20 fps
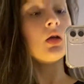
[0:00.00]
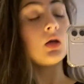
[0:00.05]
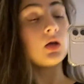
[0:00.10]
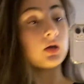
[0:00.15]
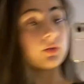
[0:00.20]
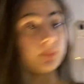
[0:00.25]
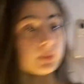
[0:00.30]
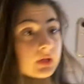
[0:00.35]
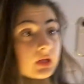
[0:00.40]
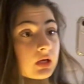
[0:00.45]
up
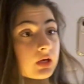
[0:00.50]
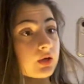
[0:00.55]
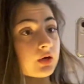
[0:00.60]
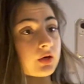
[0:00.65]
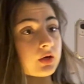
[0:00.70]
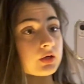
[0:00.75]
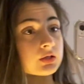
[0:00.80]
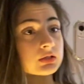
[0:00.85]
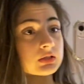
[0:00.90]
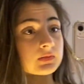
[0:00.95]
here.
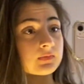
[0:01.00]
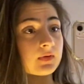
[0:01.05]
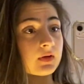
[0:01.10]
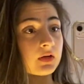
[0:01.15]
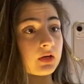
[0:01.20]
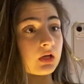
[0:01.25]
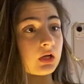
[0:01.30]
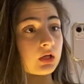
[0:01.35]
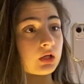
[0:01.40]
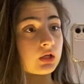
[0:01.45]
It's
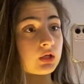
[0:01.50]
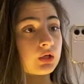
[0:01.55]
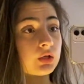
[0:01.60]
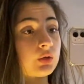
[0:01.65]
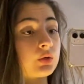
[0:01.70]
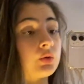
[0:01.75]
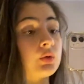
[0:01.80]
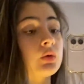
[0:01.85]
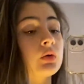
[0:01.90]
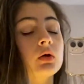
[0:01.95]
very
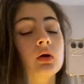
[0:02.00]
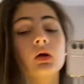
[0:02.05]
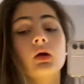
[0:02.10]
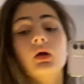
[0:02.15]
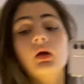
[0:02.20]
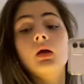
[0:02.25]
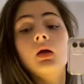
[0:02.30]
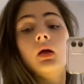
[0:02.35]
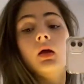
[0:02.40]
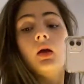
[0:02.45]
cute.
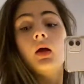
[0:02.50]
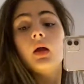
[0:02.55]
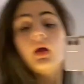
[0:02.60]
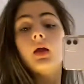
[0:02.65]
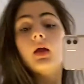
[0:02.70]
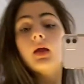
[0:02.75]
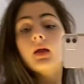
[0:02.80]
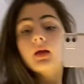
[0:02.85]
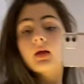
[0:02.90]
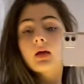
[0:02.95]

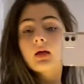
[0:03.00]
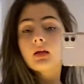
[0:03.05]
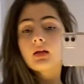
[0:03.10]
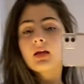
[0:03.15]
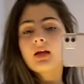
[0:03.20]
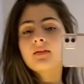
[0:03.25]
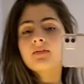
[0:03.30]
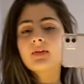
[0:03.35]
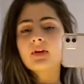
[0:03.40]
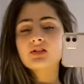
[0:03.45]
And
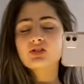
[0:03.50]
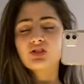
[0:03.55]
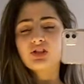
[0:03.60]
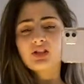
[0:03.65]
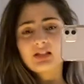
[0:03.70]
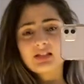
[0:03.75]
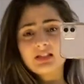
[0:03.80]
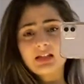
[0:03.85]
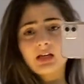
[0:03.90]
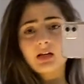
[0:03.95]
I've actually
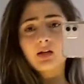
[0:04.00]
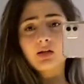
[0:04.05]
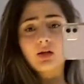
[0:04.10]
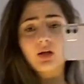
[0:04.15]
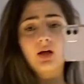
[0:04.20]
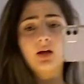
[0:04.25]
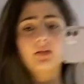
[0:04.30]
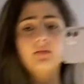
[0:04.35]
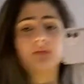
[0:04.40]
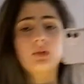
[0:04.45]
seen a lot
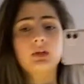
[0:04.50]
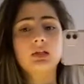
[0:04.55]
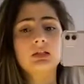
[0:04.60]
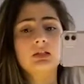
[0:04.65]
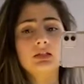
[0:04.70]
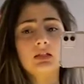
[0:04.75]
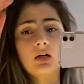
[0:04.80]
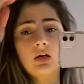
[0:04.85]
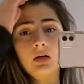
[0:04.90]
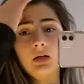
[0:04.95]
of these
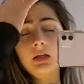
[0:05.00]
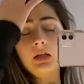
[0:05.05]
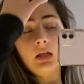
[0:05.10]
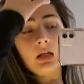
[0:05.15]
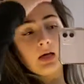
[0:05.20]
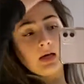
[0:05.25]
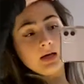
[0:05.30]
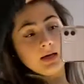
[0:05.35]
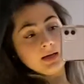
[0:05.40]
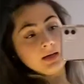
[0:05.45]

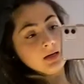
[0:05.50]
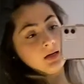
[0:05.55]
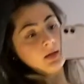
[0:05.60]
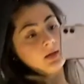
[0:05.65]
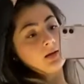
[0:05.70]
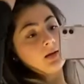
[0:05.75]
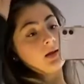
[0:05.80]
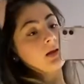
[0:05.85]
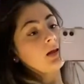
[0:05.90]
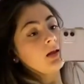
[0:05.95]
online,
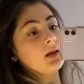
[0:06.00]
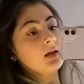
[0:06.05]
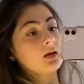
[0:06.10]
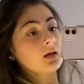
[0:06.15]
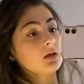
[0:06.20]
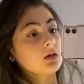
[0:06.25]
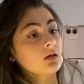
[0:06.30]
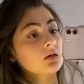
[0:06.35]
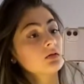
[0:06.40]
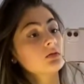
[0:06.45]

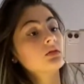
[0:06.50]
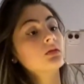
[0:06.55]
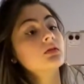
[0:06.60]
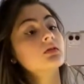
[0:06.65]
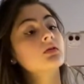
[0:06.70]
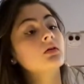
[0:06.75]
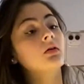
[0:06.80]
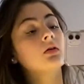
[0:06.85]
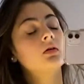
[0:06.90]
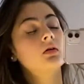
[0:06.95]
and
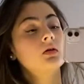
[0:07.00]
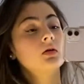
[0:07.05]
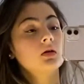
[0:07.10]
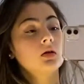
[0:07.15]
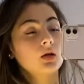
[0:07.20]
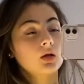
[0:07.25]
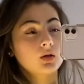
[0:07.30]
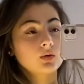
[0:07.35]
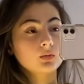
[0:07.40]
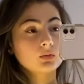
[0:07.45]

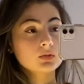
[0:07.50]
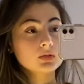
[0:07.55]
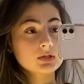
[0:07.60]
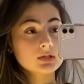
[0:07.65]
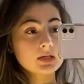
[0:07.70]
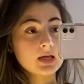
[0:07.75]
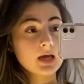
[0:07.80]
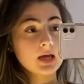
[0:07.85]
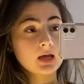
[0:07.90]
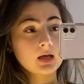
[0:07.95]
it was
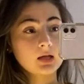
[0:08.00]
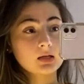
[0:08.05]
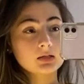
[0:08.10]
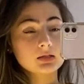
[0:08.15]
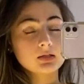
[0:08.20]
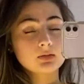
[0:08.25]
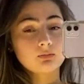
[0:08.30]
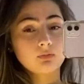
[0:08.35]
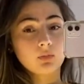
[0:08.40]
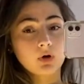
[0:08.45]
at
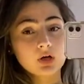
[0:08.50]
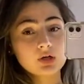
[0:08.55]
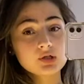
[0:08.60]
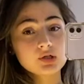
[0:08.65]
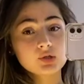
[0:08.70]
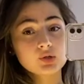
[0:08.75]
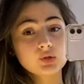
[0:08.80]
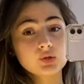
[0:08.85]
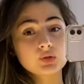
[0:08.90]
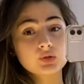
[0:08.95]

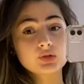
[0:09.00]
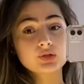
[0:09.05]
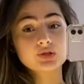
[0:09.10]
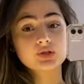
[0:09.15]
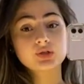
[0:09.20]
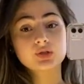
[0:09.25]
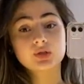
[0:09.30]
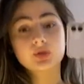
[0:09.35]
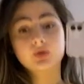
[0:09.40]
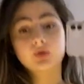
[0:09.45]
Marshall's,
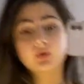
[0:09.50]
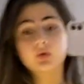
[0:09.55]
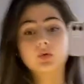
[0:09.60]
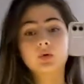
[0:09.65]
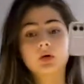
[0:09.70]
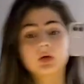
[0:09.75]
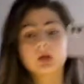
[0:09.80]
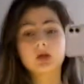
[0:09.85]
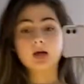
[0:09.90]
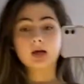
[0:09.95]
so I